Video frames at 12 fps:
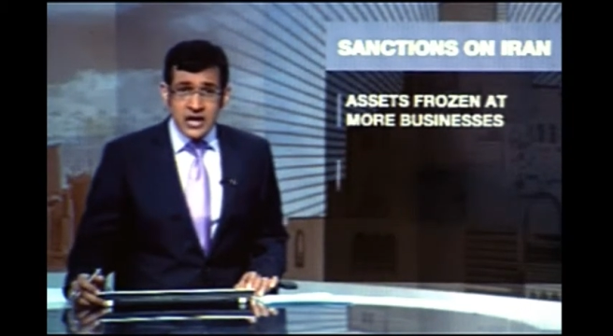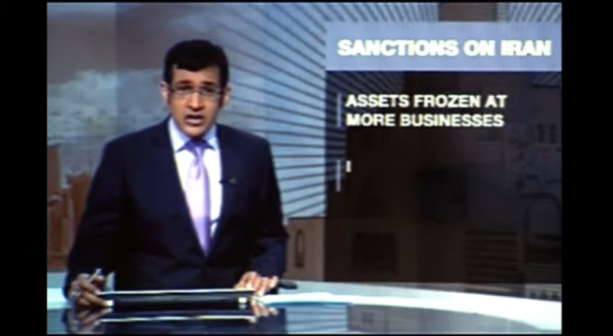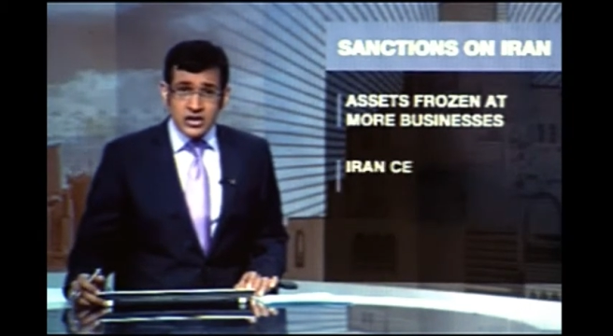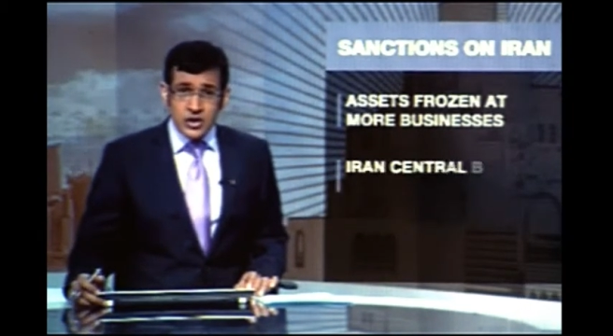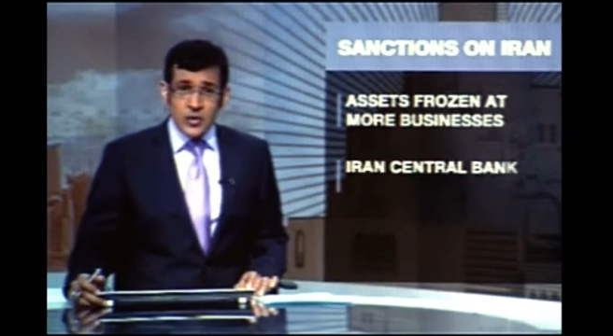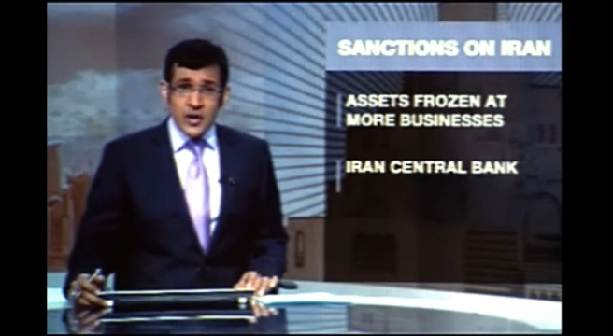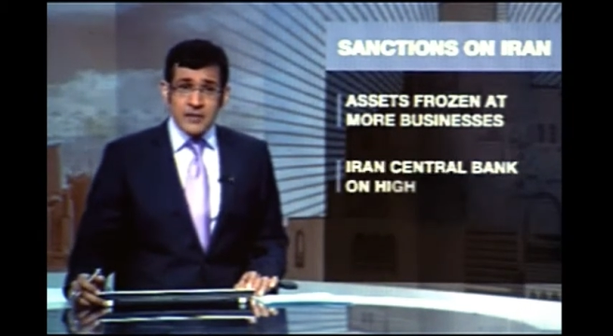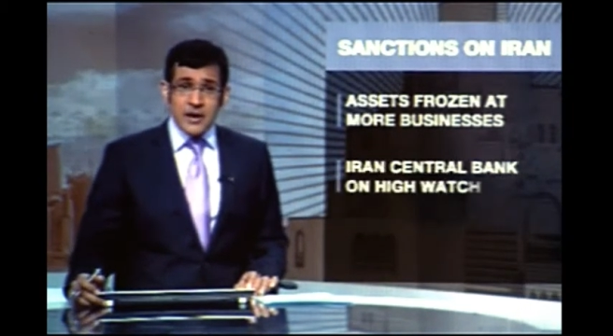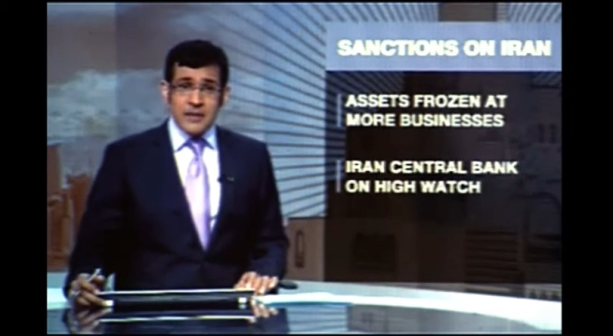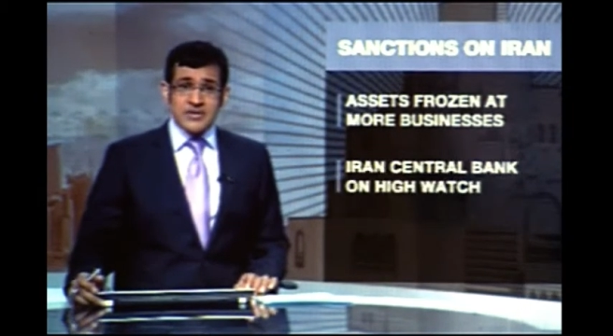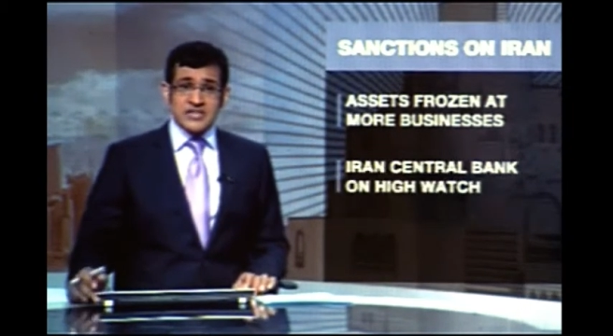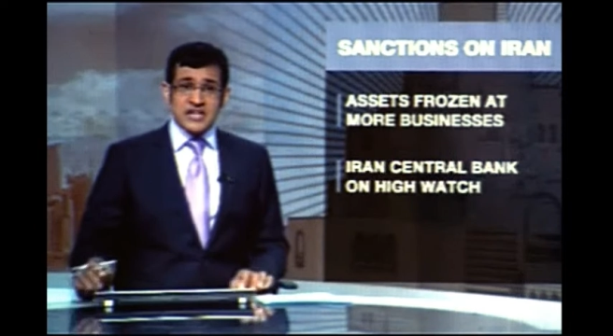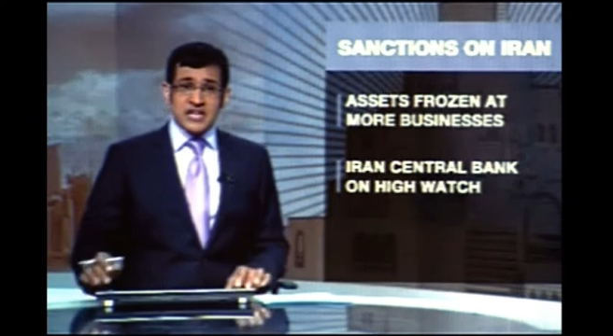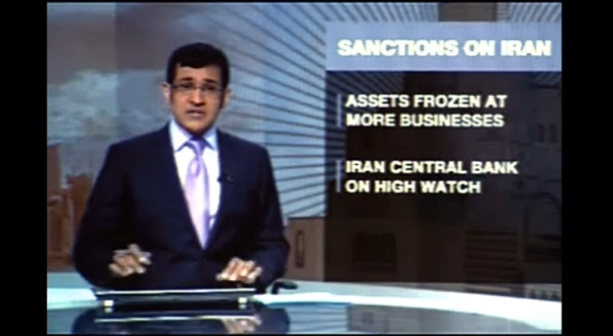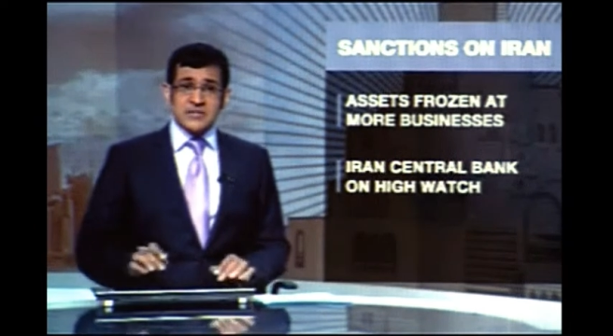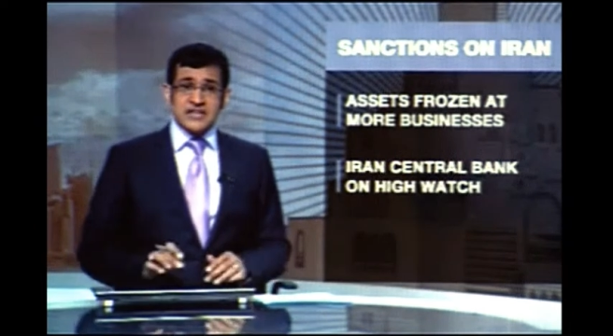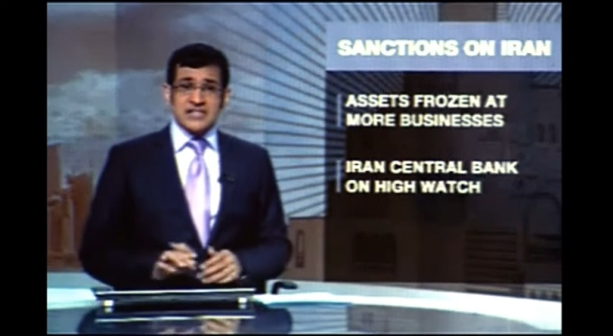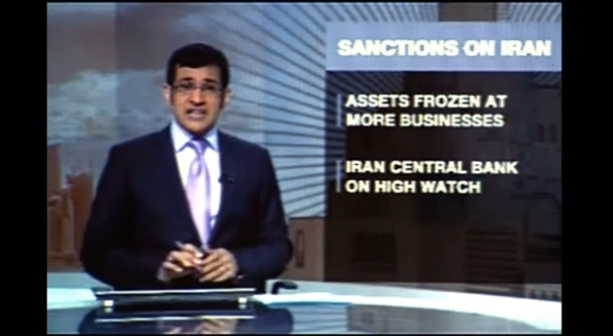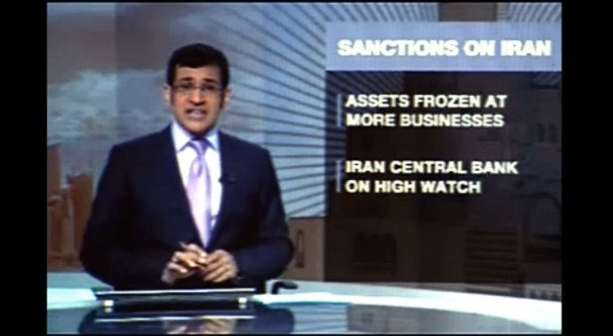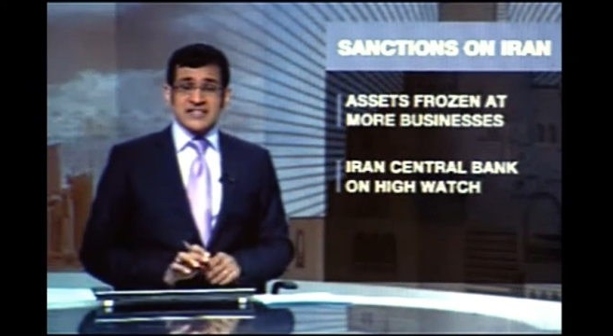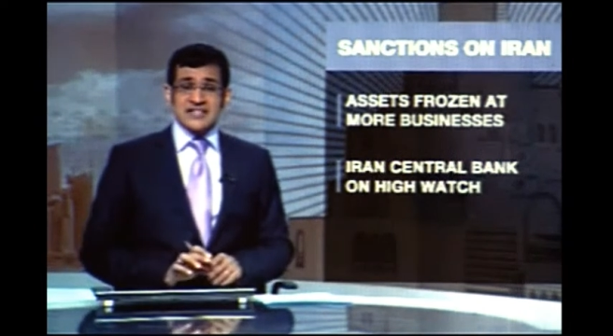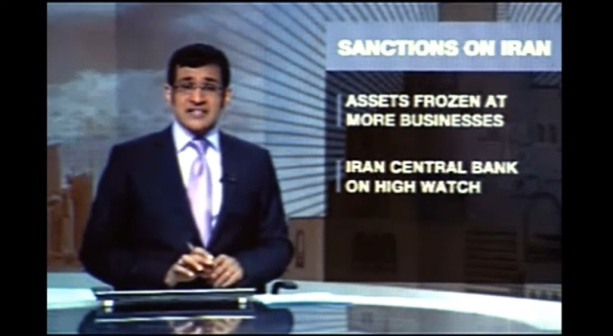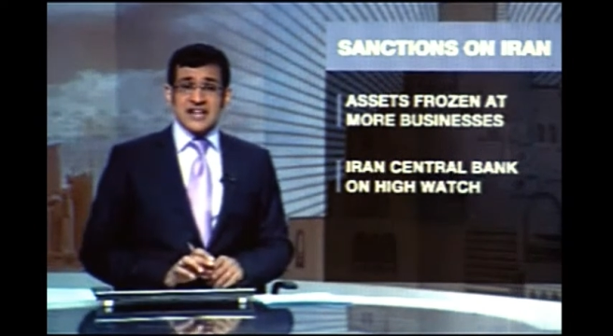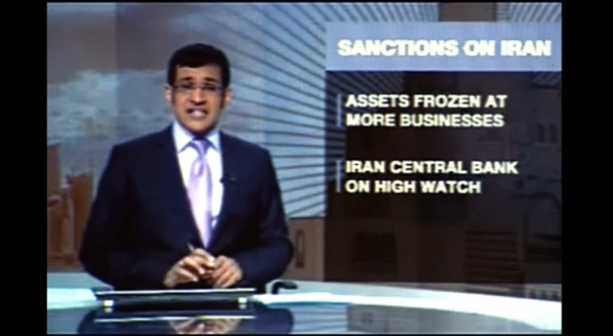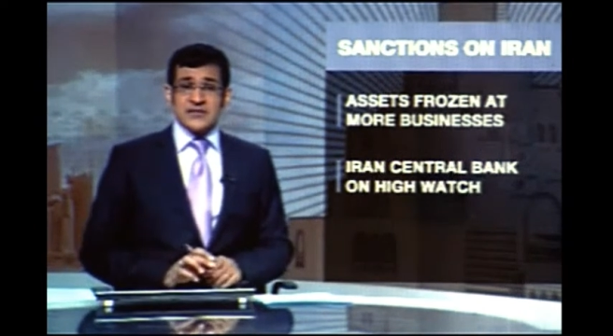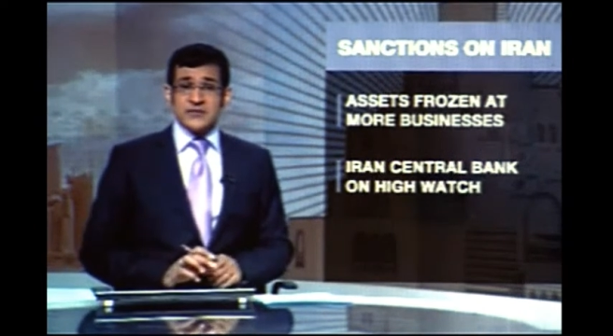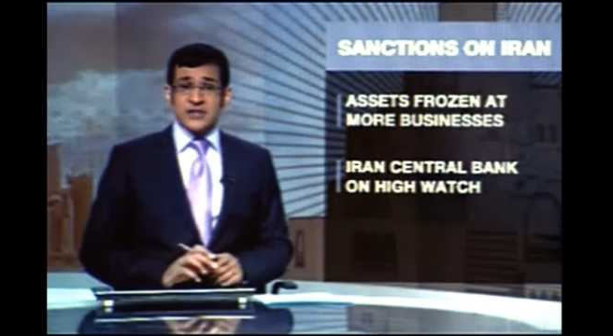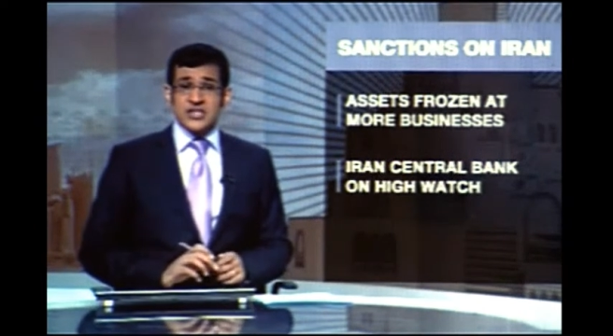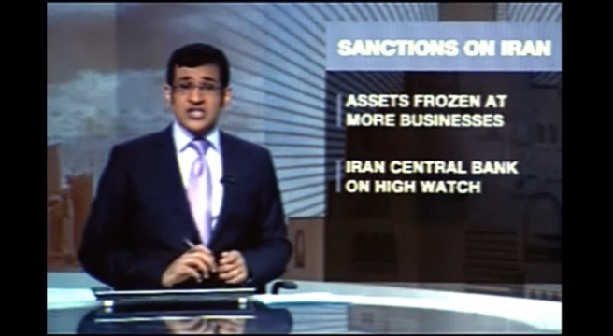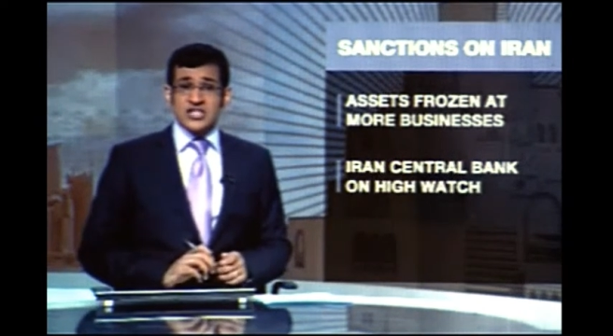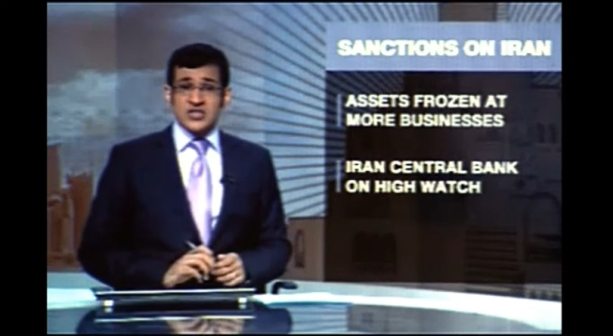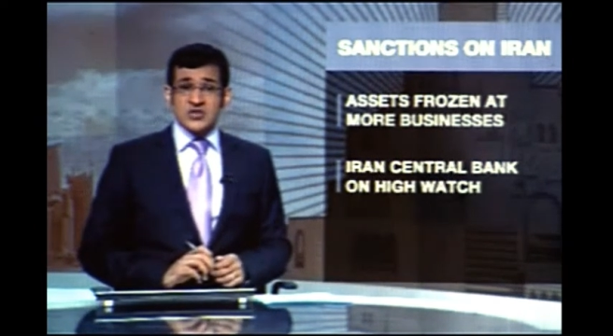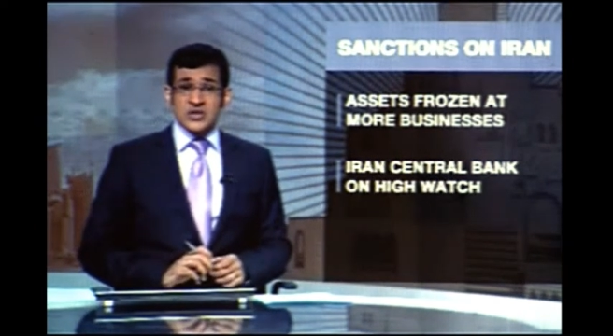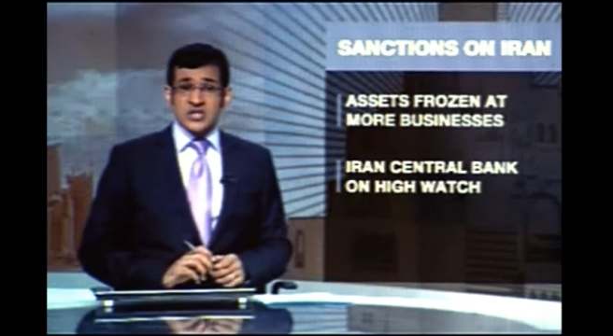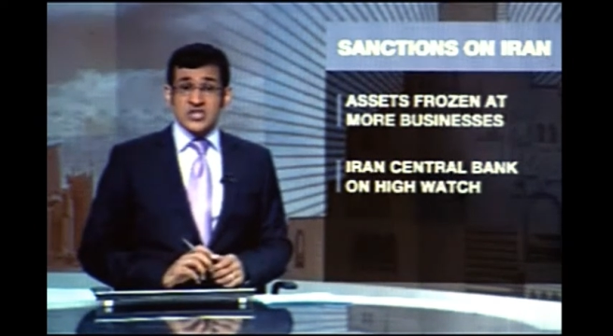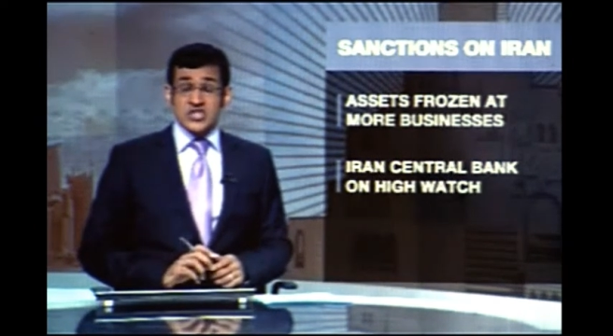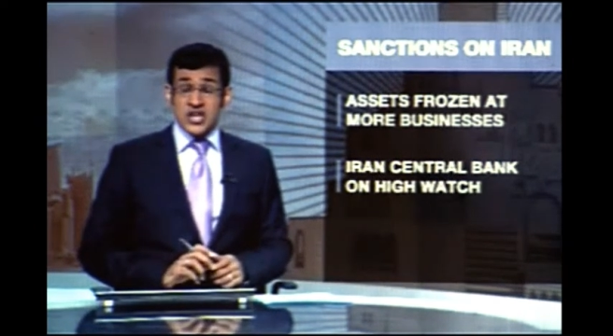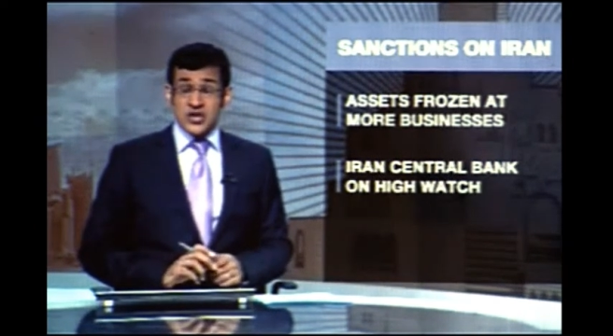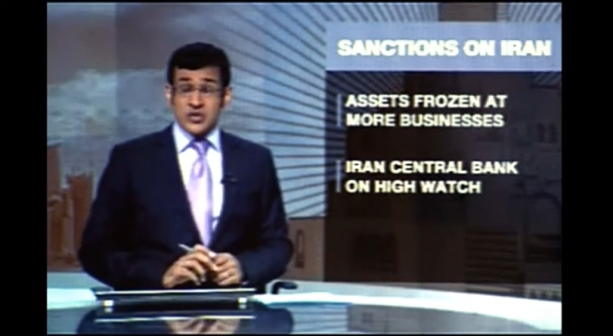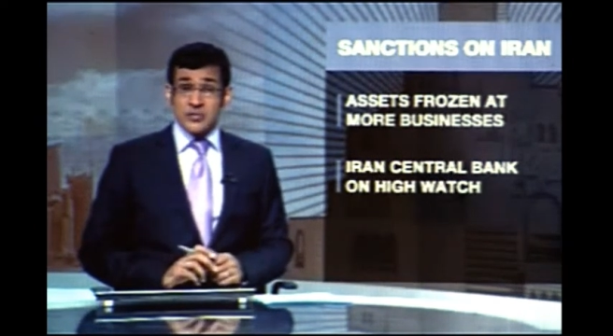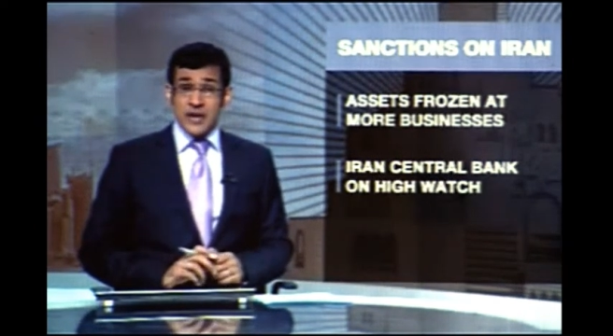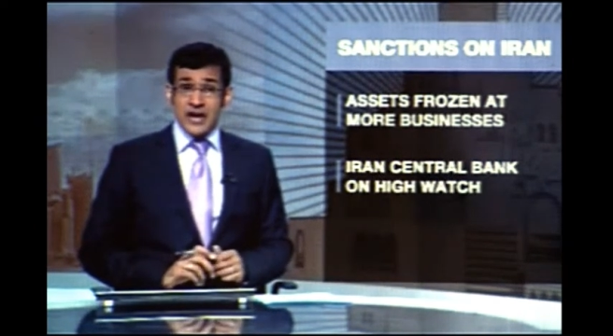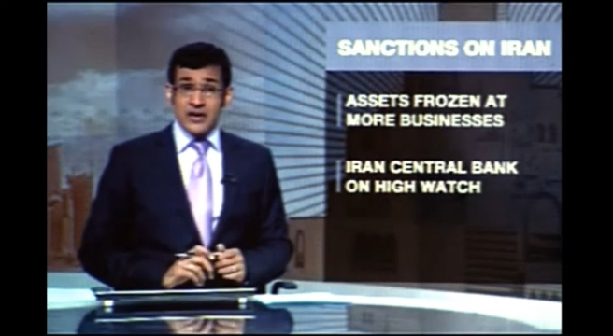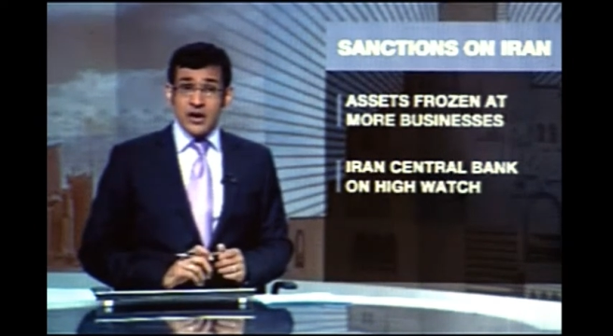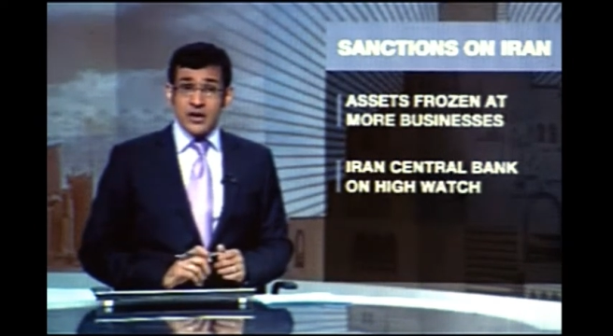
UN member states must exercise vigilance with the Central Bank